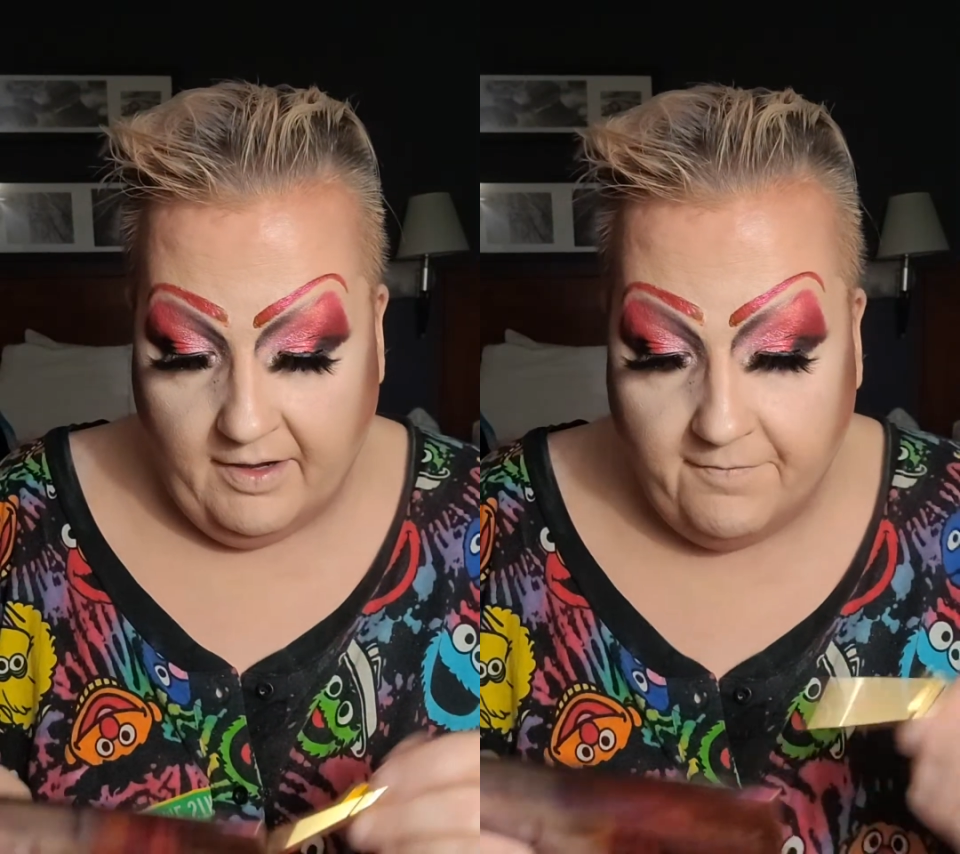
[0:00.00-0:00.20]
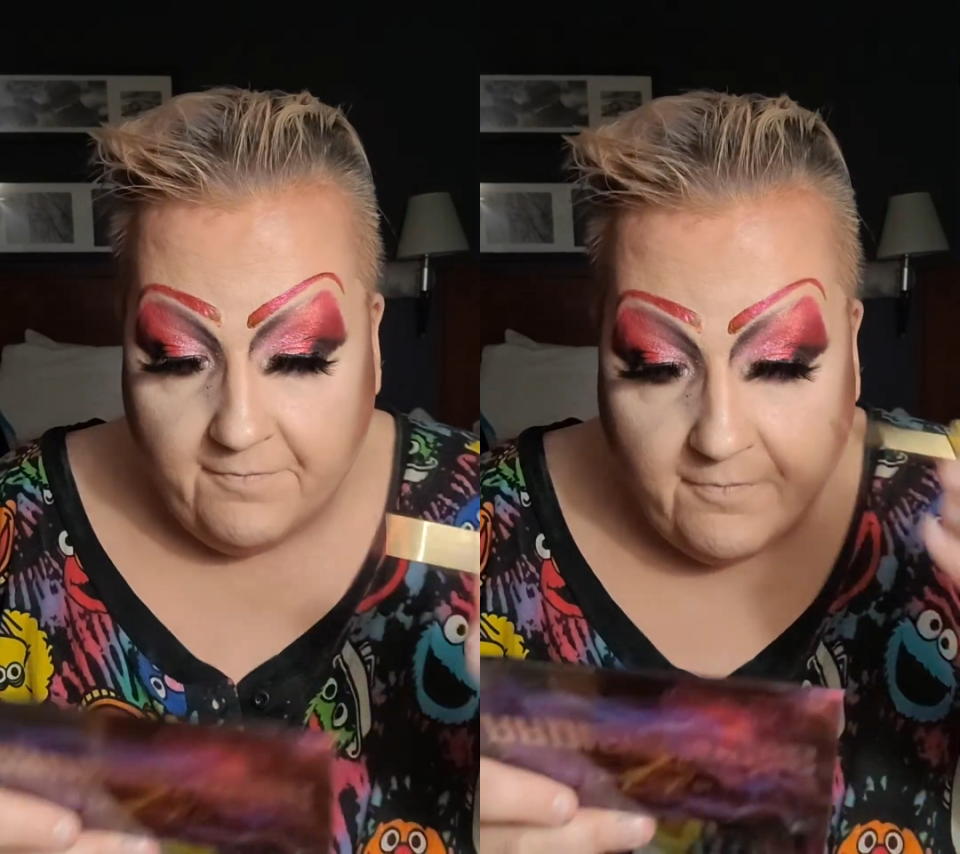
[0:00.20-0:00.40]

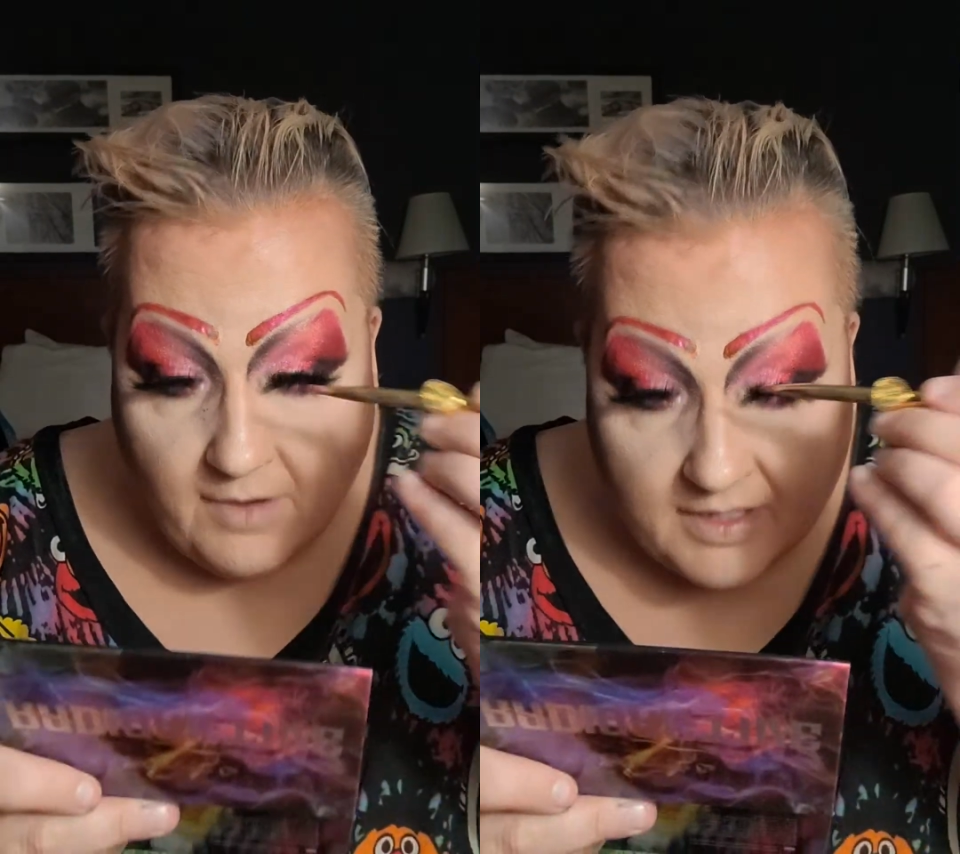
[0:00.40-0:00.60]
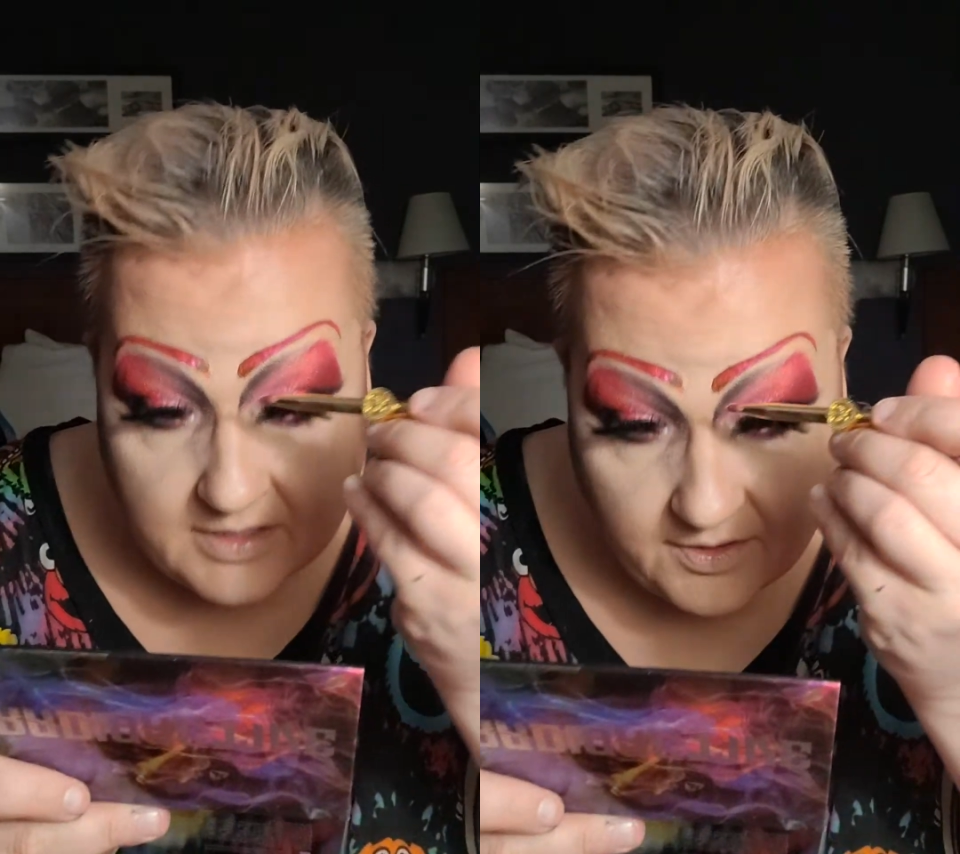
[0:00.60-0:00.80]

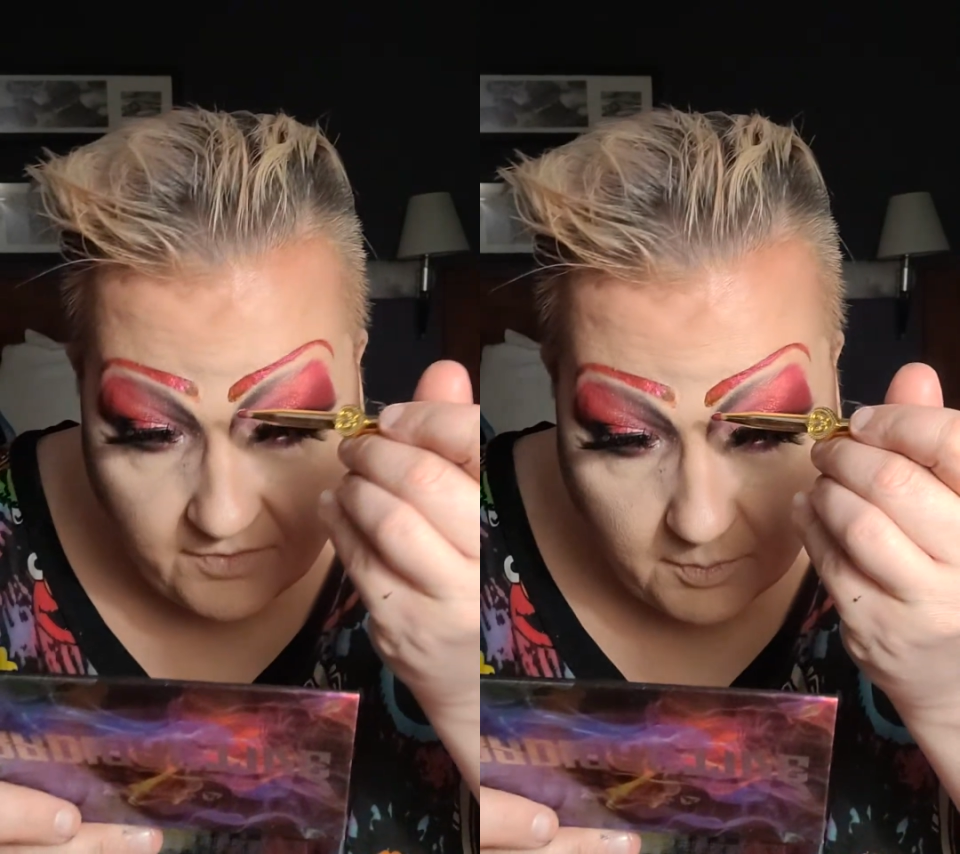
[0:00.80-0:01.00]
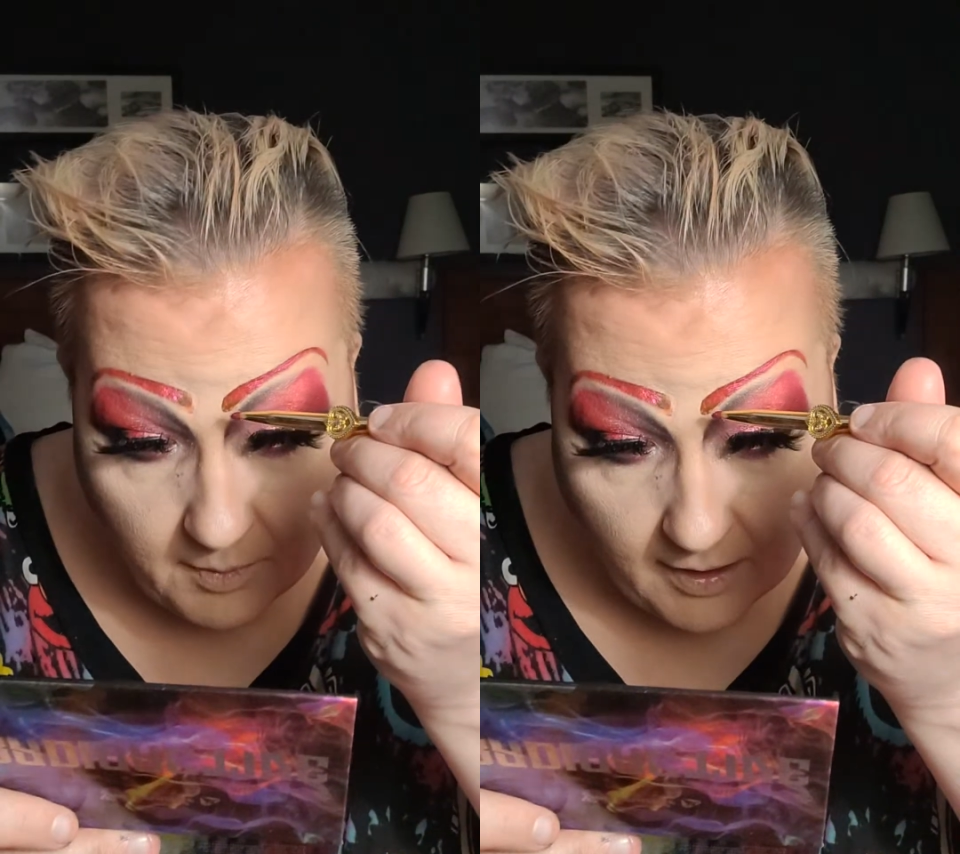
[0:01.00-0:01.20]
front of
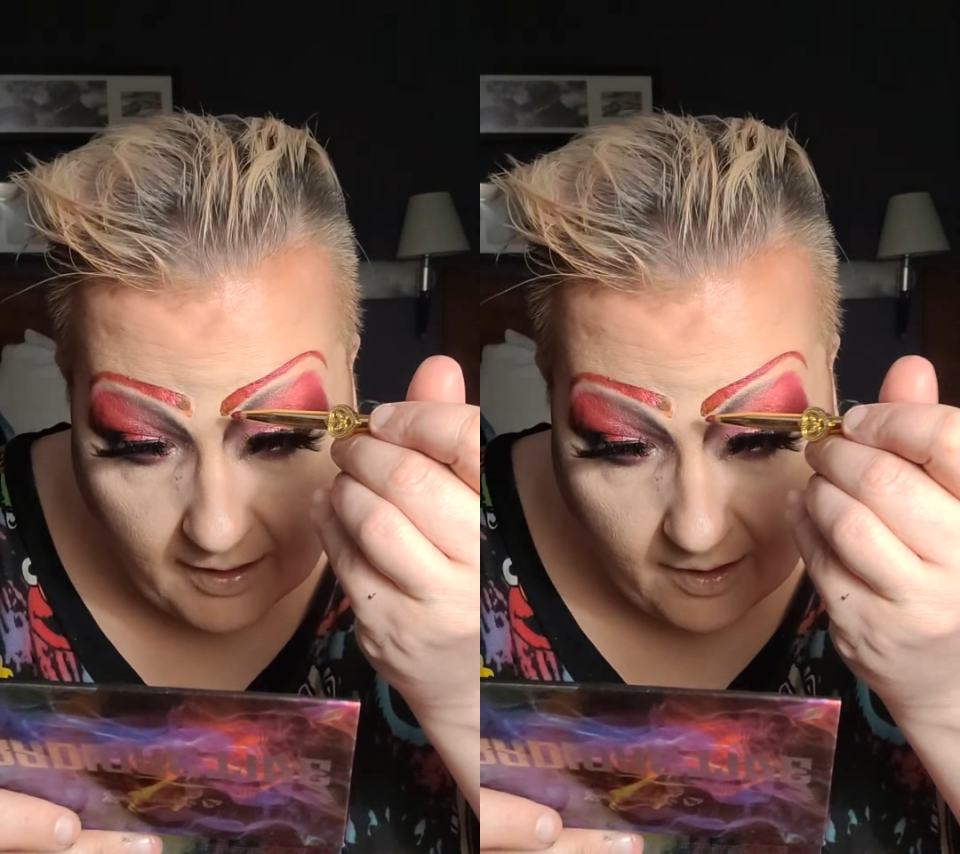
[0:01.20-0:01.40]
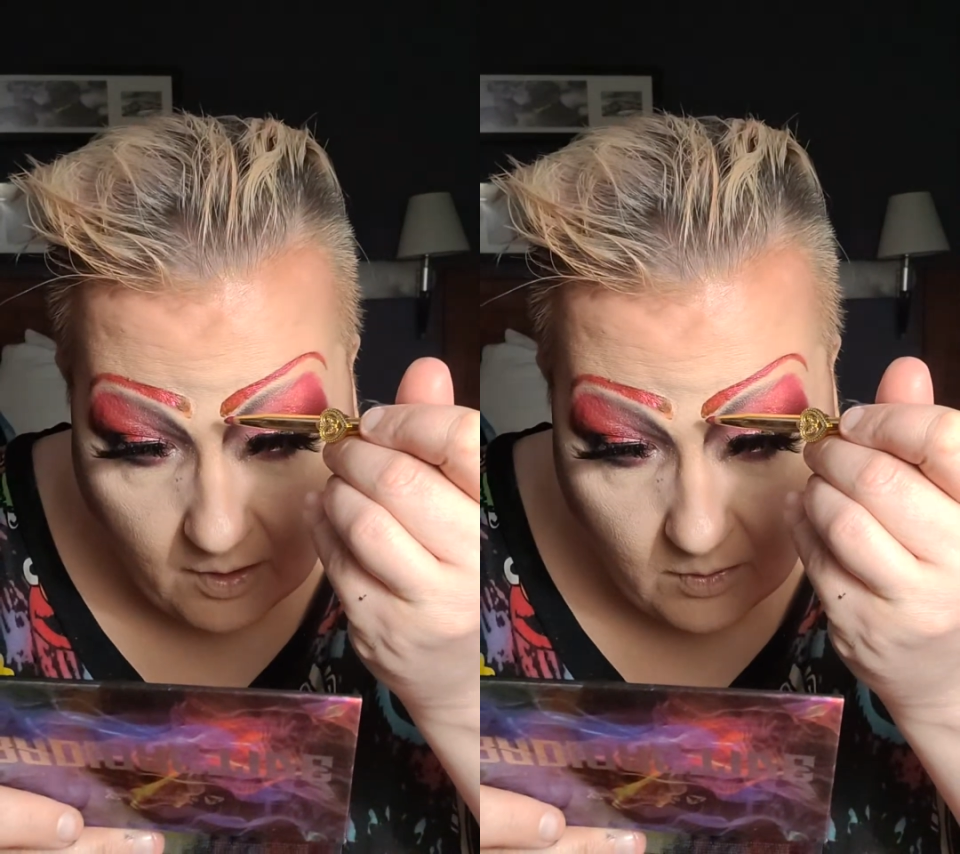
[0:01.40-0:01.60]
the
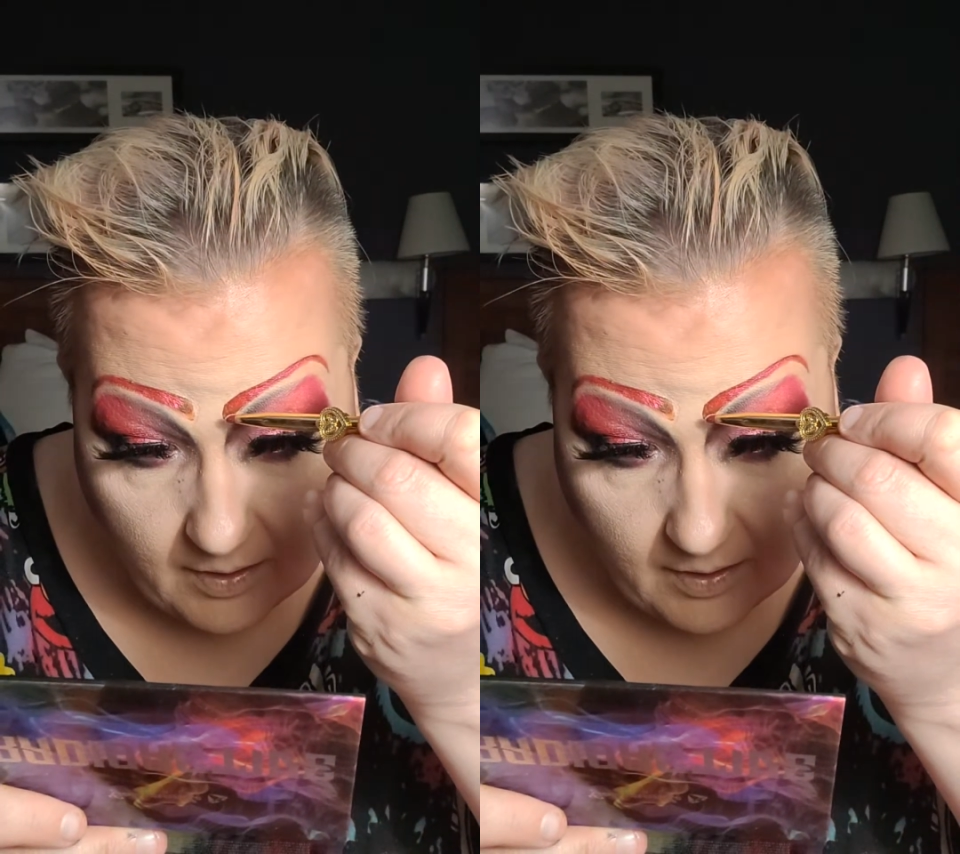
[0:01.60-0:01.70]
brow,